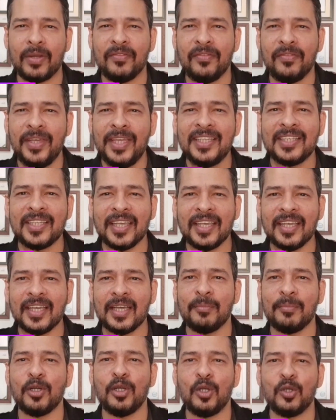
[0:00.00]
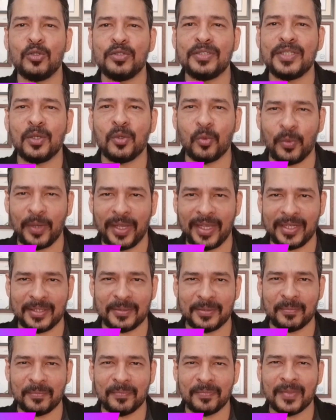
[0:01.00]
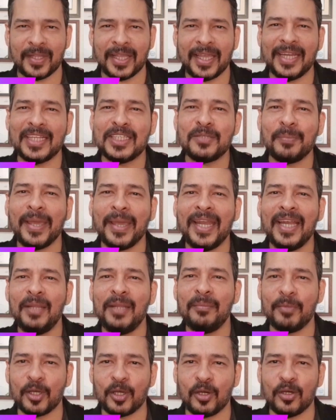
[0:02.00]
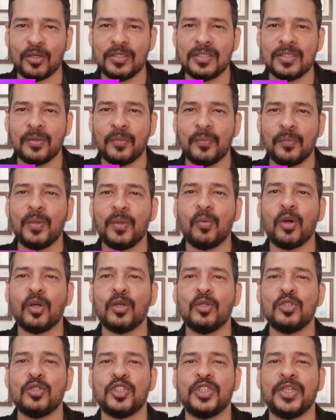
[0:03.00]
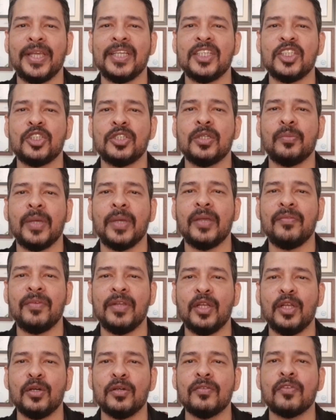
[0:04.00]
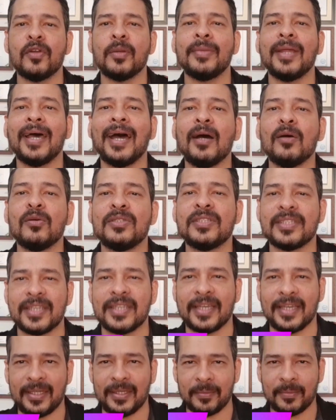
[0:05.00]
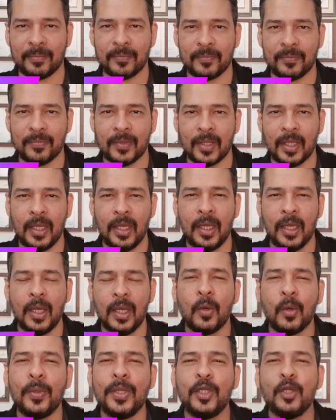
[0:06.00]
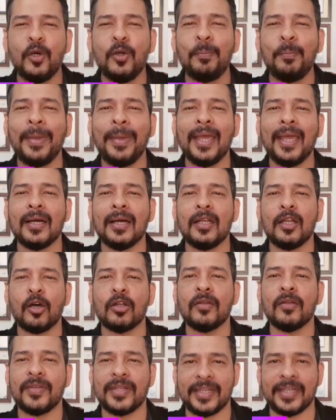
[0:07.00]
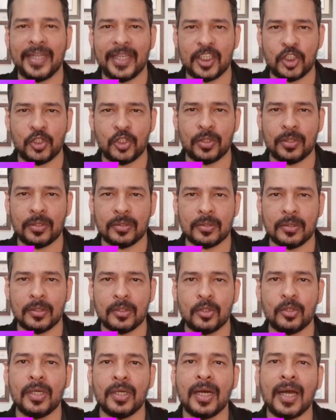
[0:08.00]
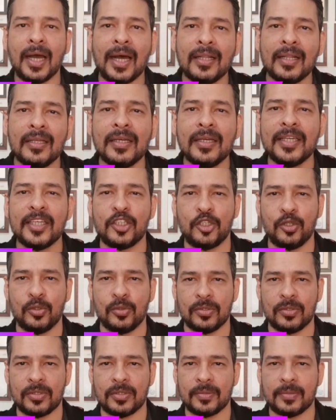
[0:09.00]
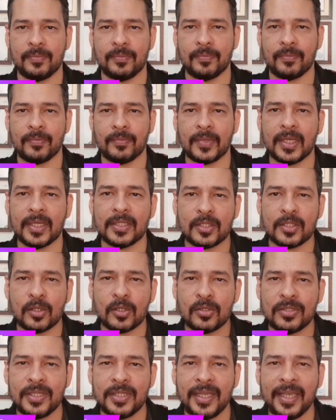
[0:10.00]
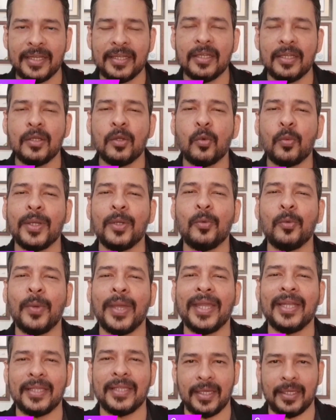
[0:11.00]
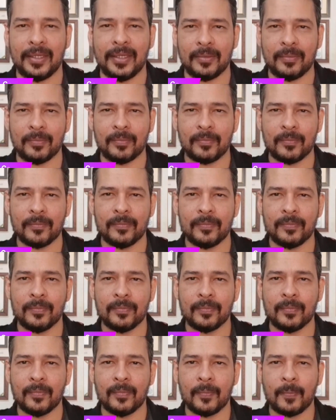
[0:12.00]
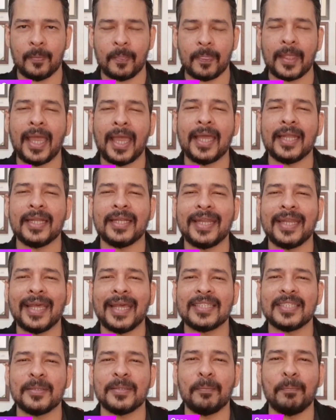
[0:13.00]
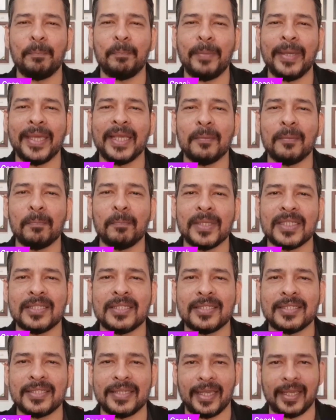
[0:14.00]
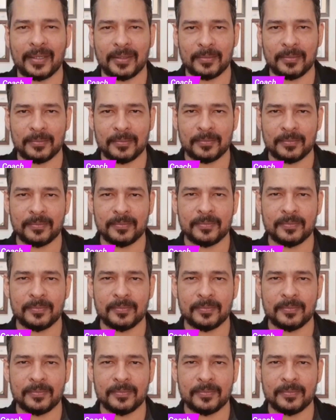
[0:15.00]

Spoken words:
Now, when we think about losing weight, it is mainly because we want to change the way we look from the outside. We don't pay a lot of attention to the other issues associated with weight gain. And that's a big mistake.